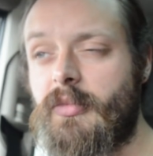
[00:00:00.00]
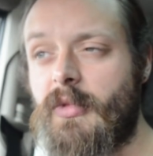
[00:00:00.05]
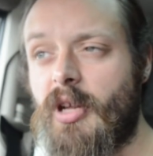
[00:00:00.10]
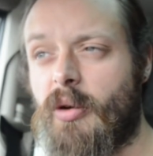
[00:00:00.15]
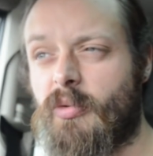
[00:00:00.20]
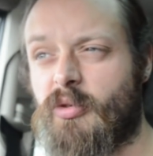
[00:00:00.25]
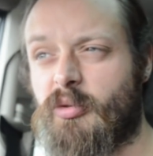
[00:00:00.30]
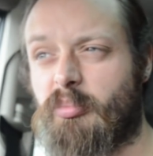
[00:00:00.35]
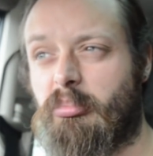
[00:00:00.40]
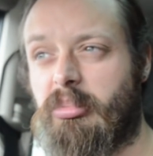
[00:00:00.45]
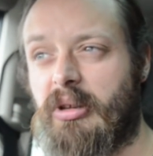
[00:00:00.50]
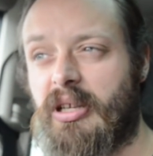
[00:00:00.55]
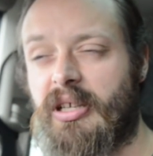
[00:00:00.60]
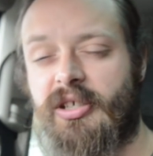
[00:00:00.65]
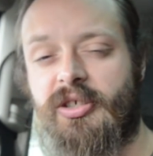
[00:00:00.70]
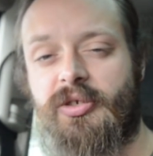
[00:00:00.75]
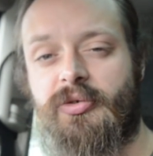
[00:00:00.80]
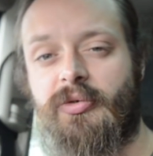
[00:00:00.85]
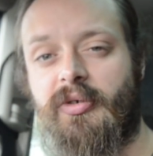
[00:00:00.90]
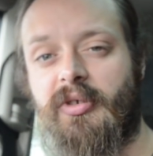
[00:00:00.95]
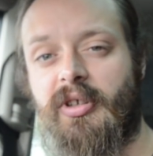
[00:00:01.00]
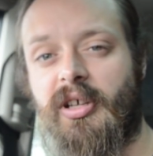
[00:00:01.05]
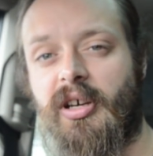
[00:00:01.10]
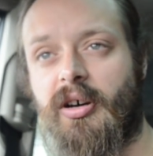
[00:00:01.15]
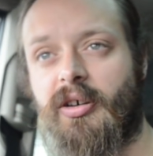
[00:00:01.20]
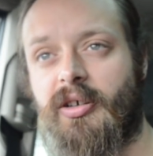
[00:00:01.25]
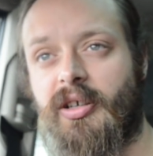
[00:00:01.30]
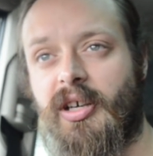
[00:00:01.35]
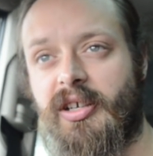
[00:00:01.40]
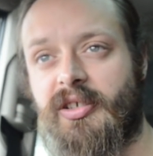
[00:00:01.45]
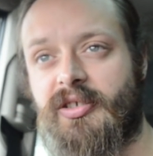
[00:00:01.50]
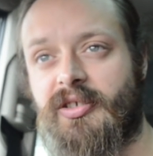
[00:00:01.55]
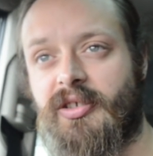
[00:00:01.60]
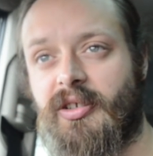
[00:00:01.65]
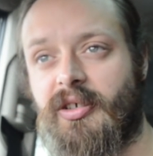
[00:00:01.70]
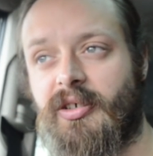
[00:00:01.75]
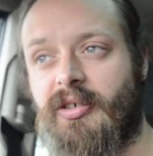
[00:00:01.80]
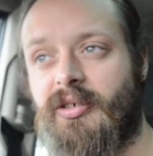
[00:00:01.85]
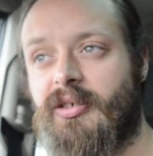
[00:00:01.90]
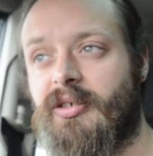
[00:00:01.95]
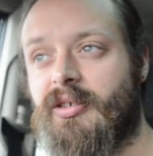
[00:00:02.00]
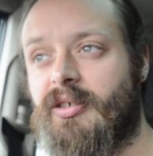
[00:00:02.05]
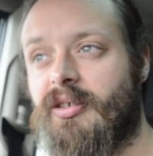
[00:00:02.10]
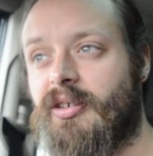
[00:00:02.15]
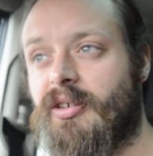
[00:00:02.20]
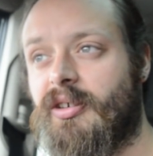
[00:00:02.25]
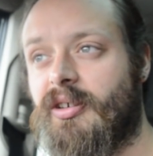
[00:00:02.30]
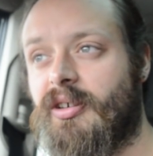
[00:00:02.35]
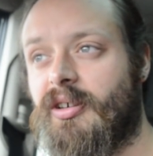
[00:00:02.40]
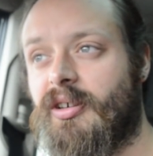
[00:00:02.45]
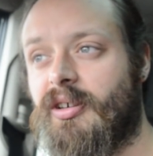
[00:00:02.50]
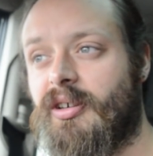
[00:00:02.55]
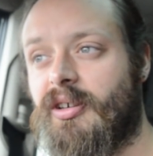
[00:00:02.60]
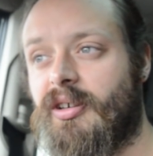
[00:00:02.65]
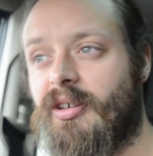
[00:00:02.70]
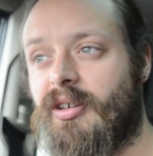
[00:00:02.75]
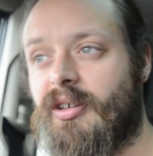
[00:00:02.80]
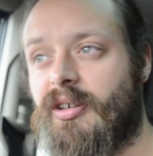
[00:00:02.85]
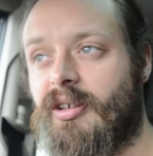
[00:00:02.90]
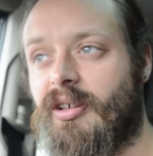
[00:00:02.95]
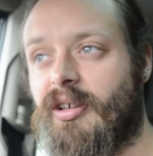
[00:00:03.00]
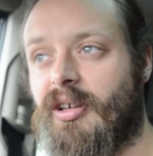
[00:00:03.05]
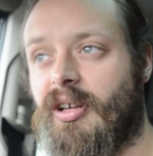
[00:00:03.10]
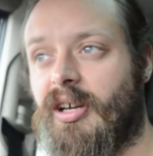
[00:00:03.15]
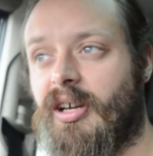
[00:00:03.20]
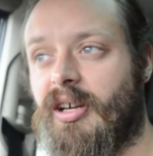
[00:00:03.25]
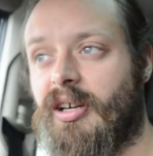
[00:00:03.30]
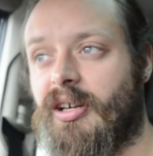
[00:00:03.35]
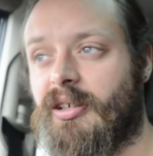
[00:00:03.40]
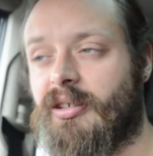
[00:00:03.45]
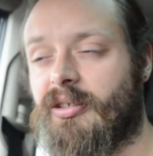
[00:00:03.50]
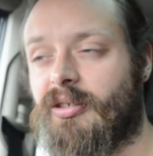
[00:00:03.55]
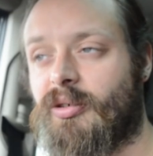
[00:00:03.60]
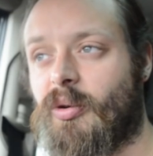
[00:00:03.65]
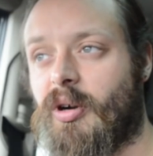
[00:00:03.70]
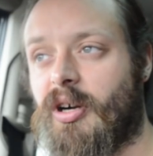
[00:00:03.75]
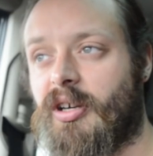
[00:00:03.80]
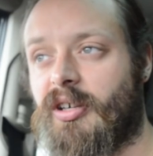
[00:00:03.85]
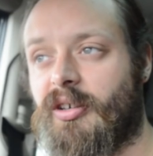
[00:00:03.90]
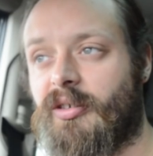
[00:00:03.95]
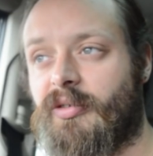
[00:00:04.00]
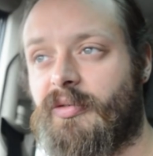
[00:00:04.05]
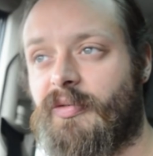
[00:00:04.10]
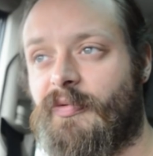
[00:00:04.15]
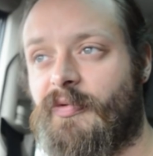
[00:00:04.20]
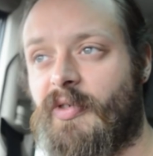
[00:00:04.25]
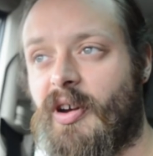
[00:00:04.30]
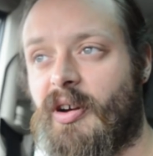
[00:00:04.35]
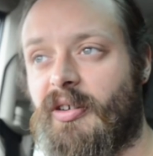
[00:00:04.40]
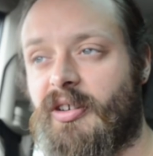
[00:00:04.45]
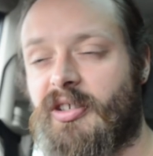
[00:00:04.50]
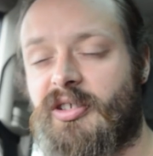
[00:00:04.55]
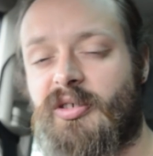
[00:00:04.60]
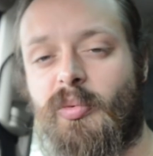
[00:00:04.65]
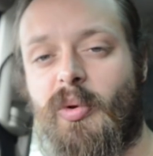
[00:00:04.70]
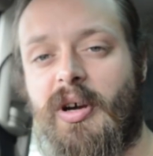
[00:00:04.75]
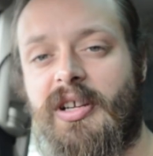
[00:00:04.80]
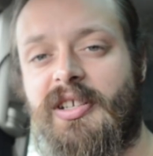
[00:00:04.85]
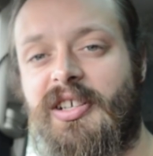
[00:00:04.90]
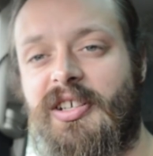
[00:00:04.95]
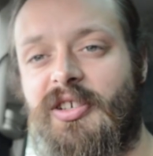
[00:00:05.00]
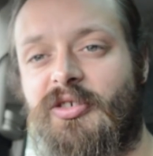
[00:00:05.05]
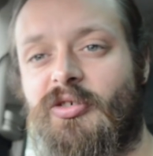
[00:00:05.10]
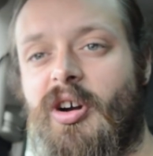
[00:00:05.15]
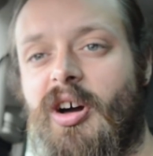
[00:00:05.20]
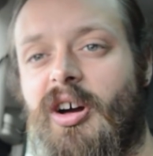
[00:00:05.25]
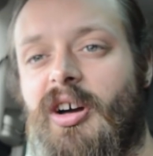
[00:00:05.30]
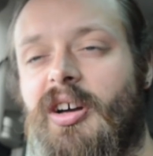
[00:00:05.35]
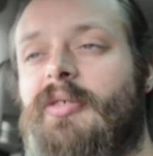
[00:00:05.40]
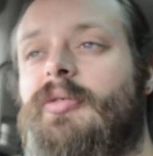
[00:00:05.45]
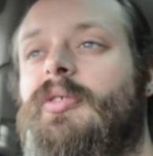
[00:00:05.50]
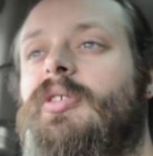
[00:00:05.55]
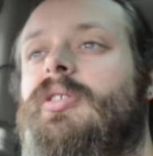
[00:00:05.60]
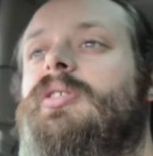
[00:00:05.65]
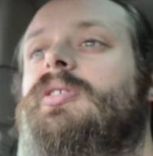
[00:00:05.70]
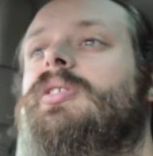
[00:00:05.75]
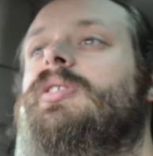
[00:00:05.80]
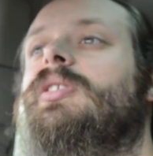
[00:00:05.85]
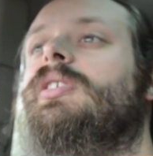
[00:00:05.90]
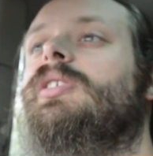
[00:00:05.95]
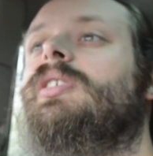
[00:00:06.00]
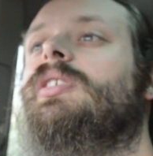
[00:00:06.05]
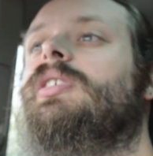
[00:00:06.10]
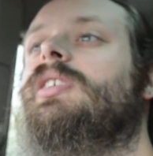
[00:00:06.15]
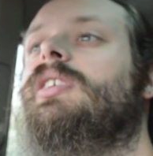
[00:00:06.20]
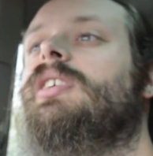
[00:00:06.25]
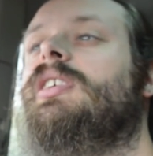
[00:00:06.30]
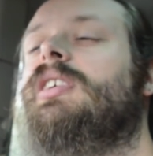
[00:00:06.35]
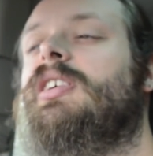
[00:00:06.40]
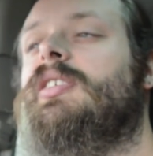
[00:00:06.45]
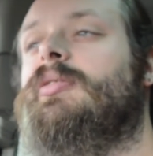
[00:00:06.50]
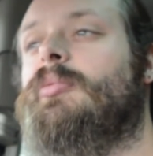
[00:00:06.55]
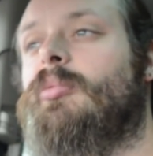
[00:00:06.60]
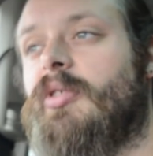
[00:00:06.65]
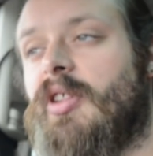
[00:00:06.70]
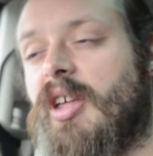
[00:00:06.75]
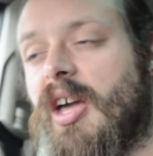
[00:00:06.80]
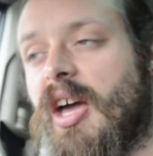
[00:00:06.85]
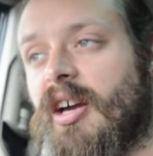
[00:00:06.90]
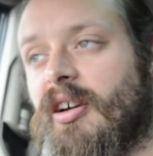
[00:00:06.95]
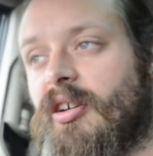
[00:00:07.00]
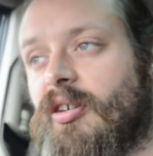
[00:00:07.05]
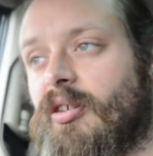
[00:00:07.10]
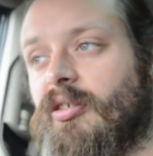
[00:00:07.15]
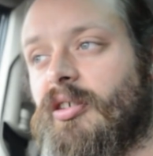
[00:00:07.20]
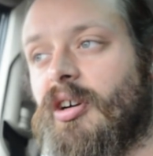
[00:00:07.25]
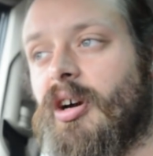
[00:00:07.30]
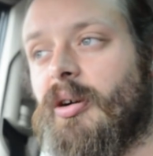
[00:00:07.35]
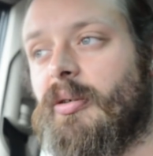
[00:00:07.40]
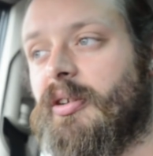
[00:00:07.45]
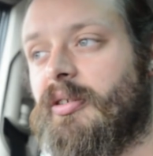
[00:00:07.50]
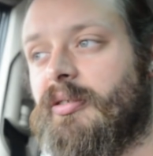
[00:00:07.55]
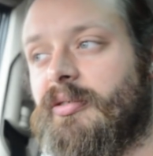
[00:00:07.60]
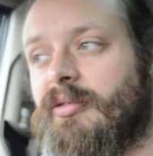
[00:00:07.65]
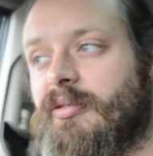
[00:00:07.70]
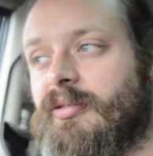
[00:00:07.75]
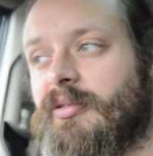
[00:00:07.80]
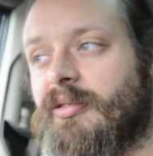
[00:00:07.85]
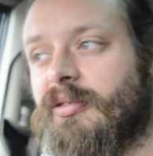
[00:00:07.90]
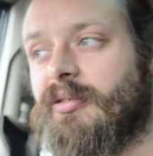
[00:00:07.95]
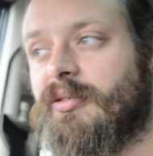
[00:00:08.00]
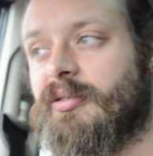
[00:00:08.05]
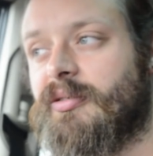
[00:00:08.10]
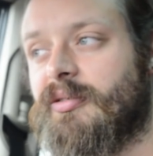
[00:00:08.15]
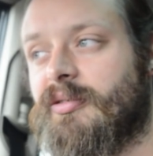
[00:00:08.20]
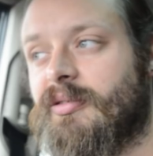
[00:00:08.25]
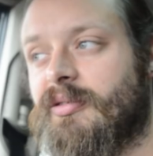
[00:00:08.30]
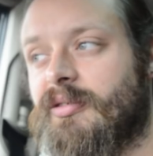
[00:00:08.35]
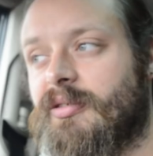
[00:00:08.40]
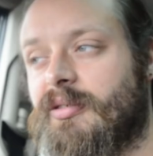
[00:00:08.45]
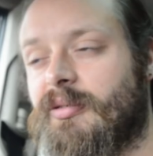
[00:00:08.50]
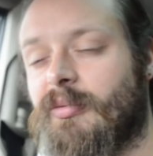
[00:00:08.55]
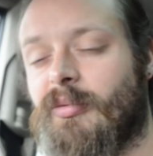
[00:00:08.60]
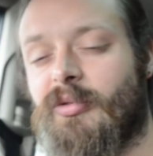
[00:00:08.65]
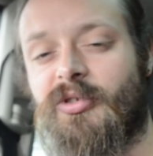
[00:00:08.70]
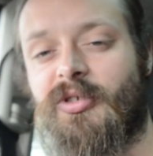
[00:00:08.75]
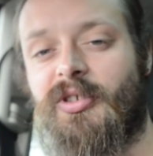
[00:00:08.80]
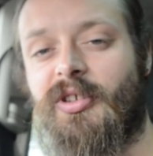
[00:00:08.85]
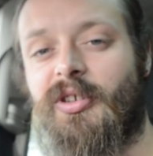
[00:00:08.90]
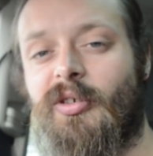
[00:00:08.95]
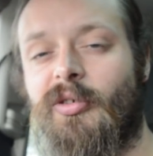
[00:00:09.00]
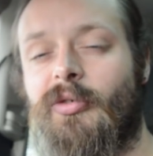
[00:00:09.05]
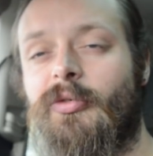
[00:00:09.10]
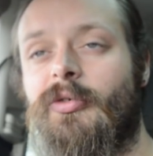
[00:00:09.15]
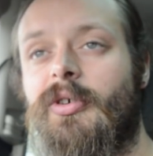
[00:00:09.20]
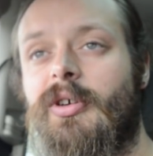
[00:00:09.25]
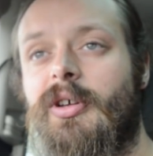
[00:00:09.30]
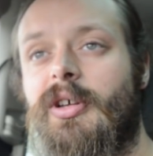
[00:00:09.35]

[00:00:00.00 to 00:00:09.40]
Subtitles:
It was blisteringly hot yesterday. Quite a very sweaty drive, even with the aircon going. Wasn't enough.